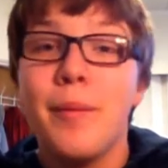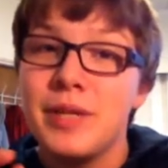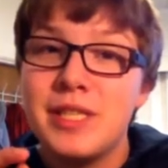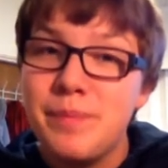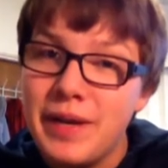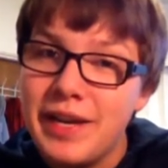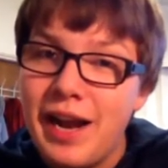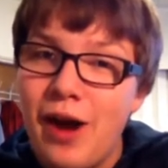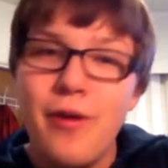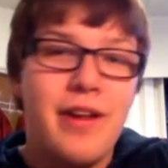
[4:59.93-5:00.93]
me spit it
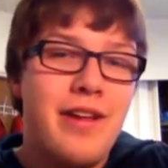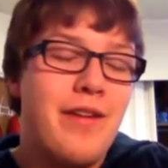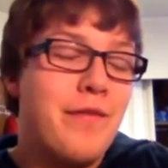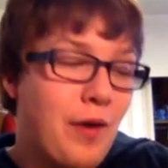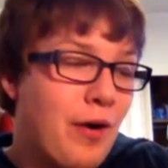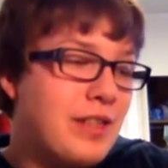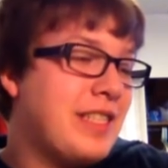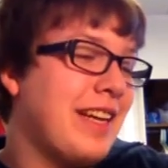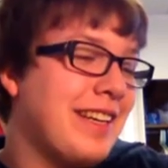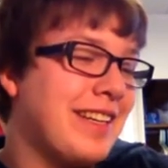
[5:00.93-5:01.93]
out.
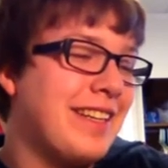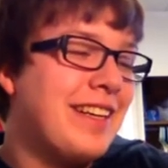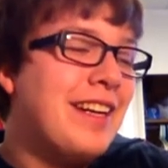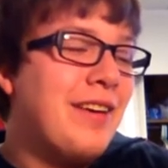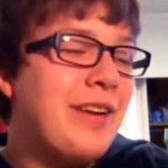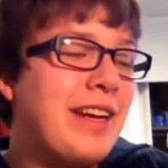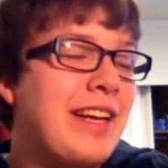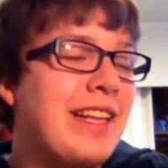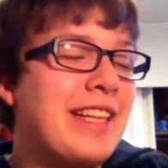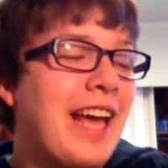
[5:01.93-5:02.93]
first. In
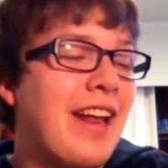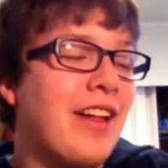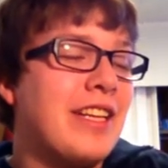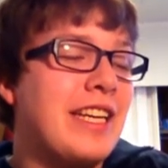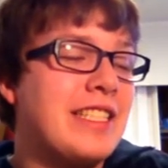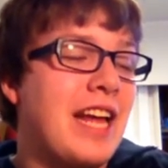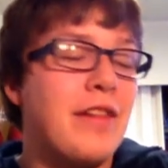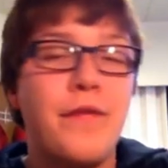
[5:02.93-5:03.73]
the NL East, I had the